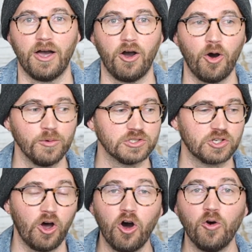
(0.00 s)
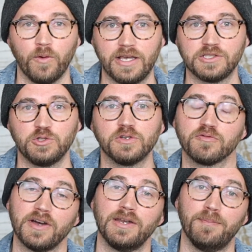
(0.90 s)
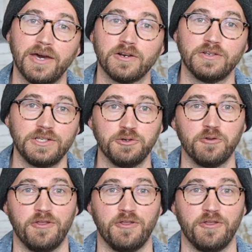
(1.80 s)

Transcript: Almost always, you can find a better deal